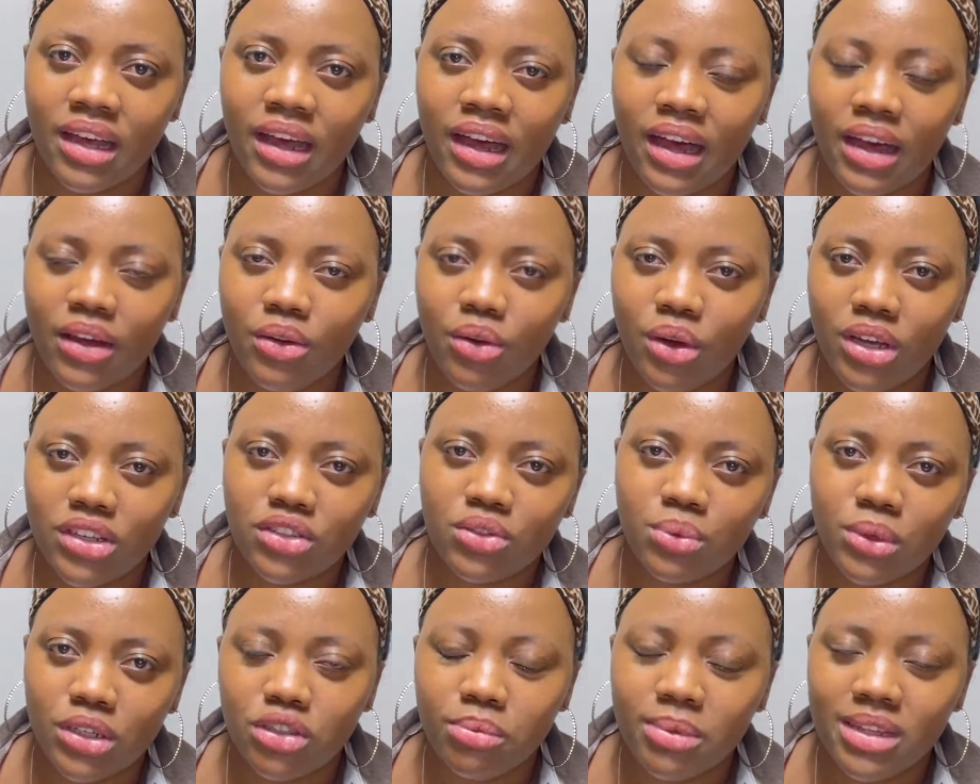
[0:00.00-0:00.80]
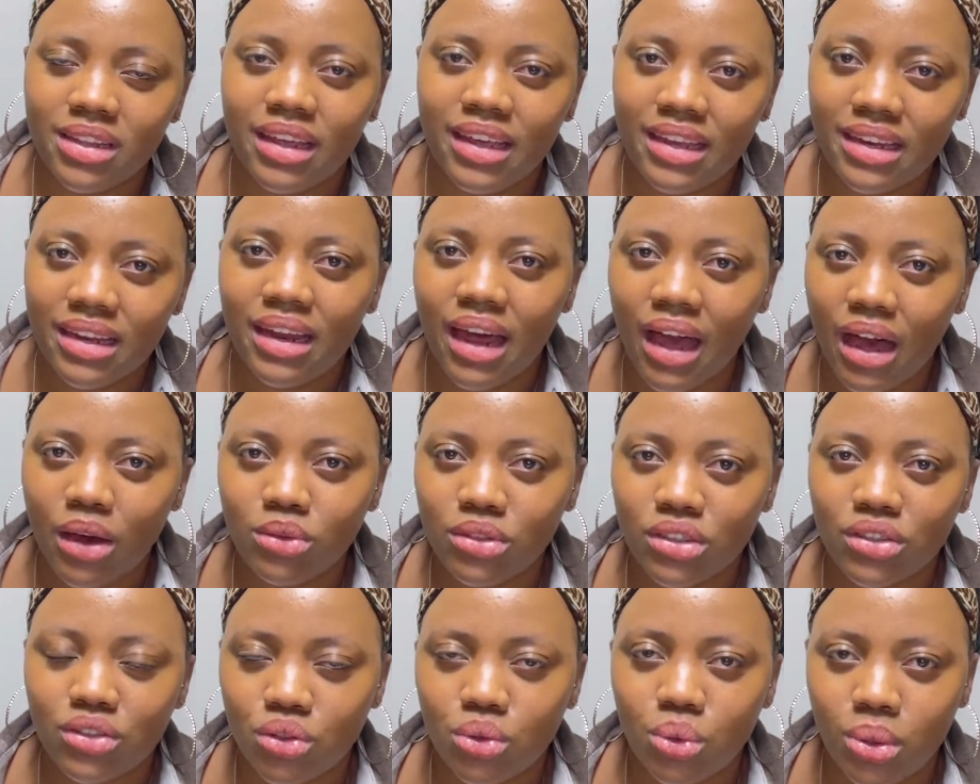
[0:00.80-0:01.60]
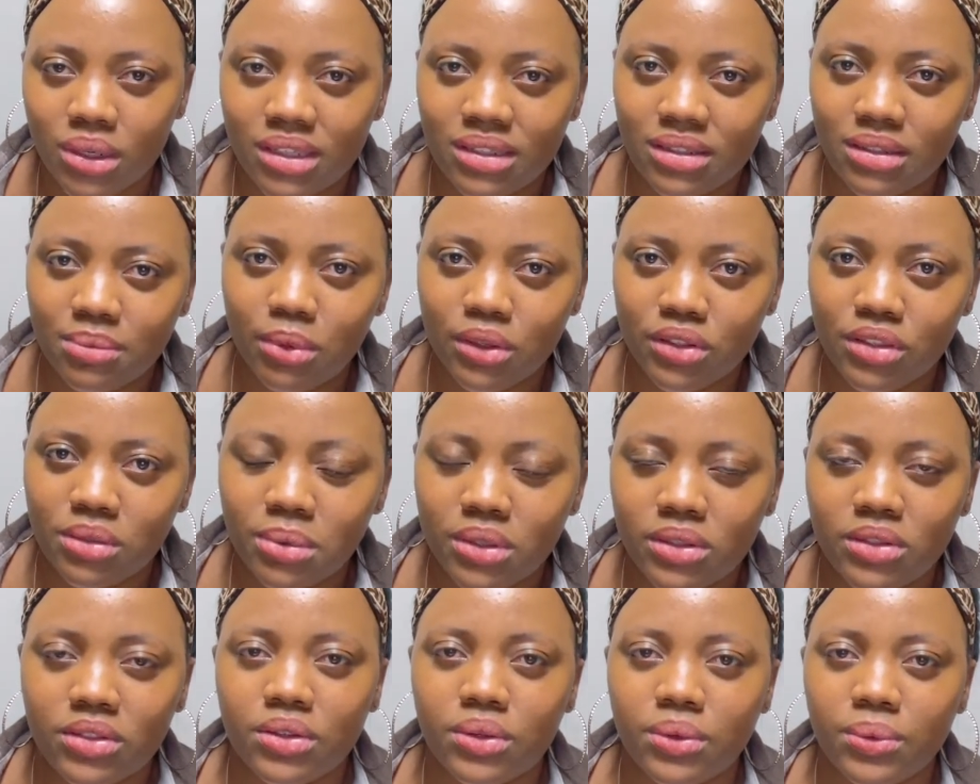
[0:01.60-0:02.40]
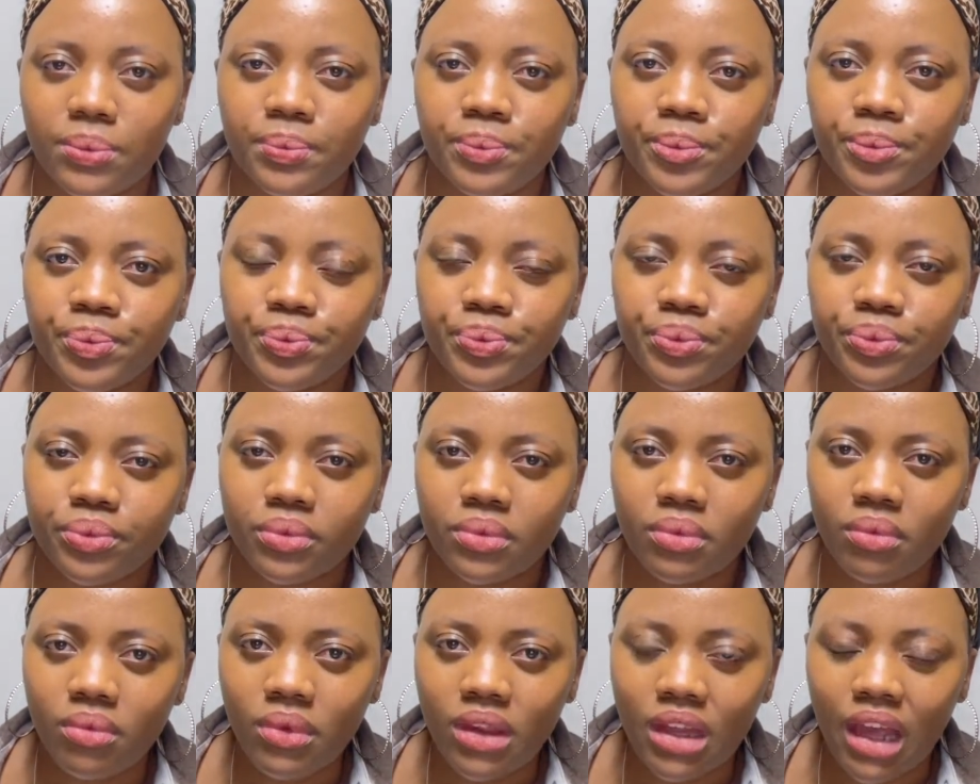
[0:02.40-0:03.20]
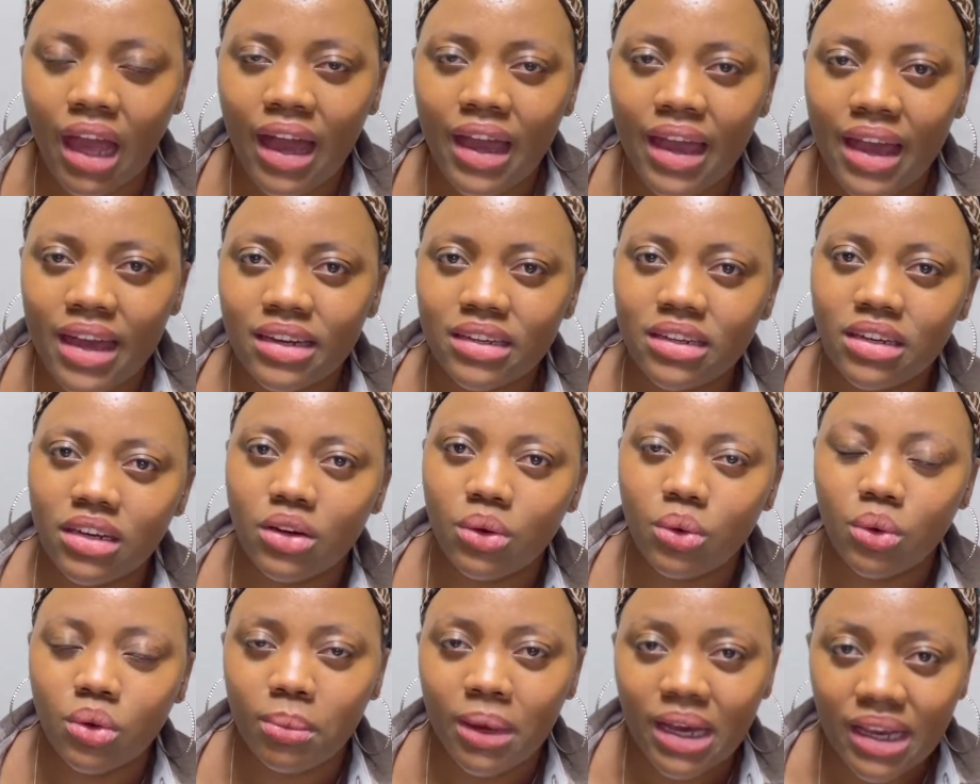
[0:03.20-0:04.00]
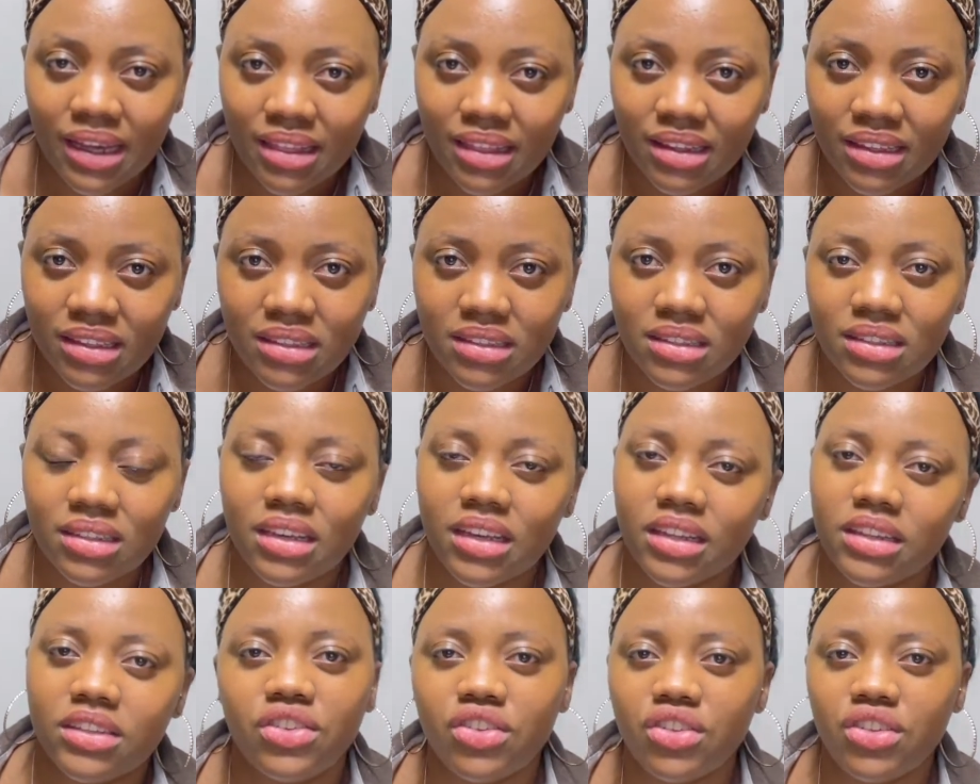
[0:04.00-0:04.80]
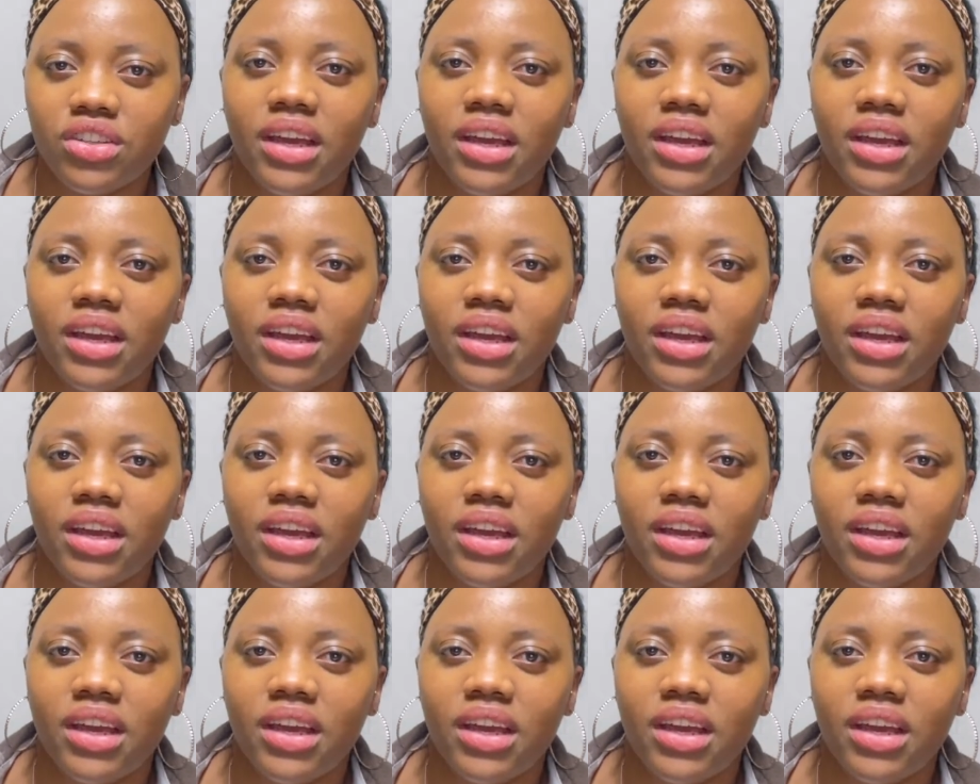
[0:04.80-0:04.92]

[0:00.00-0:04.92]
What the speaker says: I just wanted to be in and out as quick as possible. So I handed her all my things, and then she